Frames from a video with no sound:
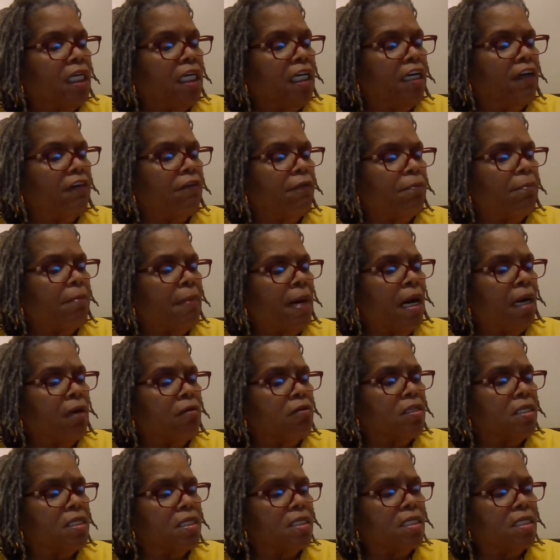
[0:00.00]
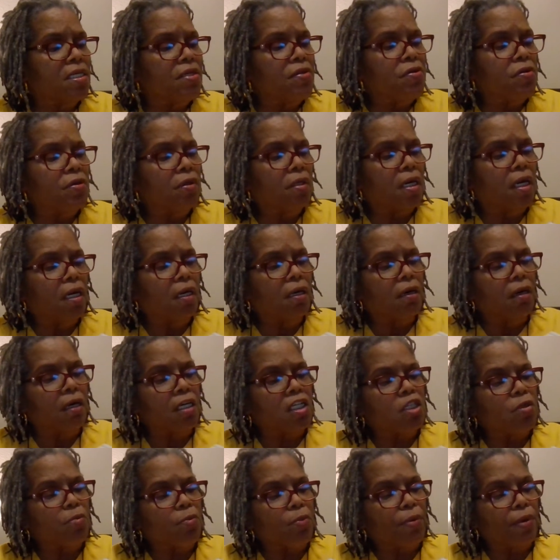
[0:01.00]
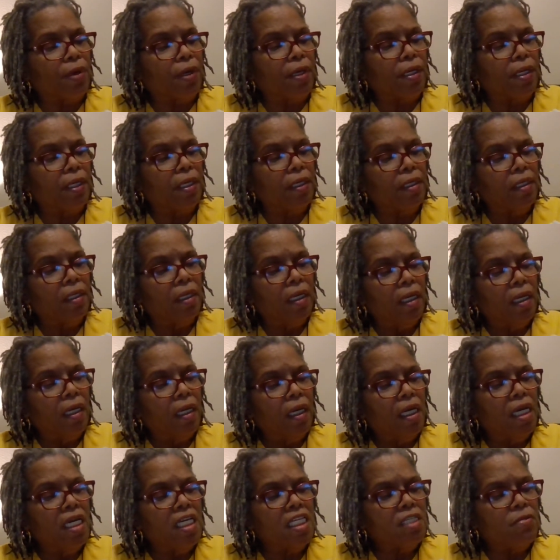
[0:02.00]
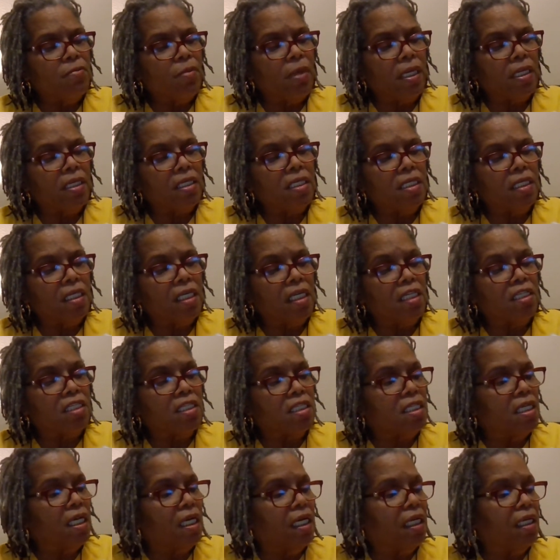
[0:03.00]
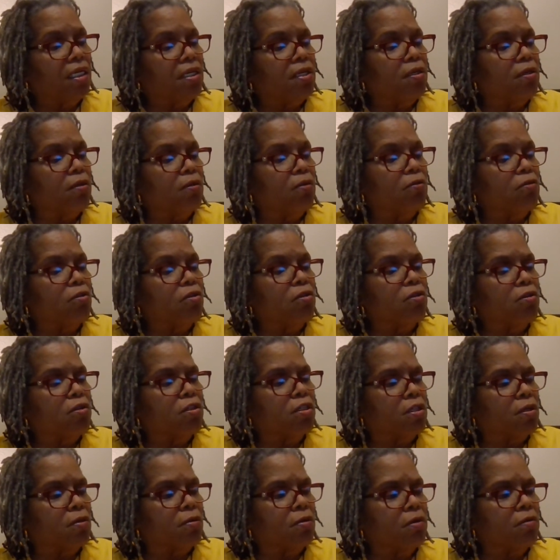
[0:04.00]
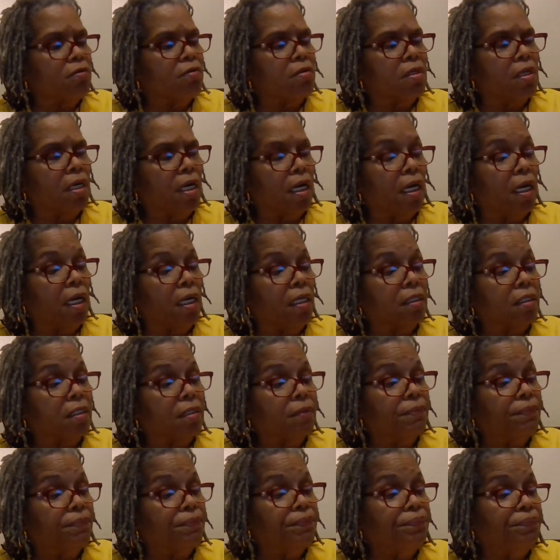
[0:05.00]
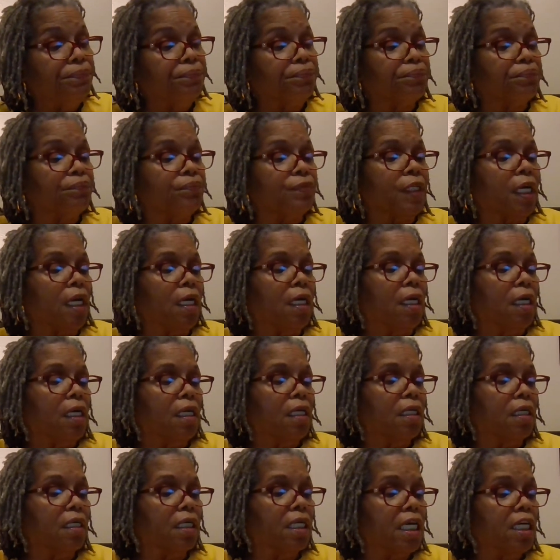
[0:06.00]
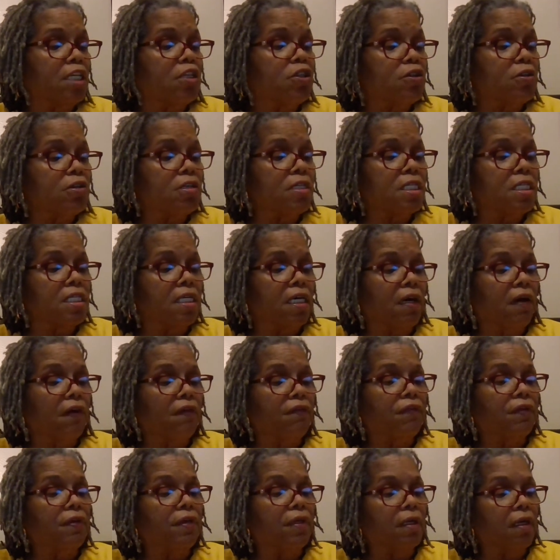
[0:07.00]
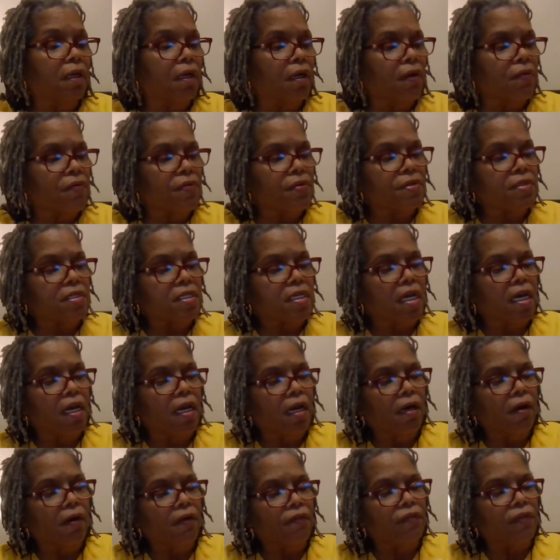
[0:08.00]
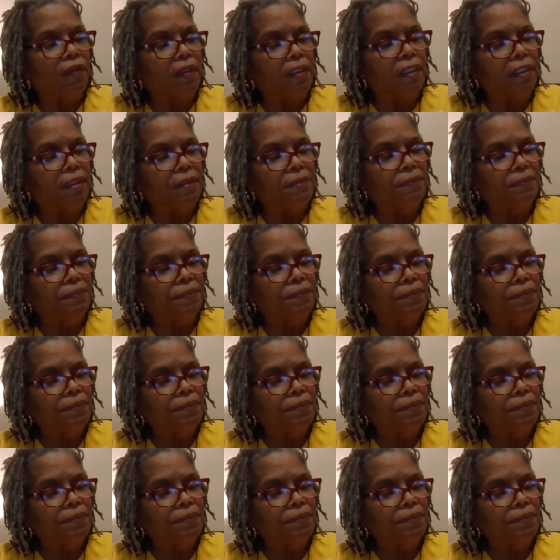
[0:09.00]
If mouse in your card spread, its medicine is telling you to scrutinize. Hmm. Look at yourself and others carefully.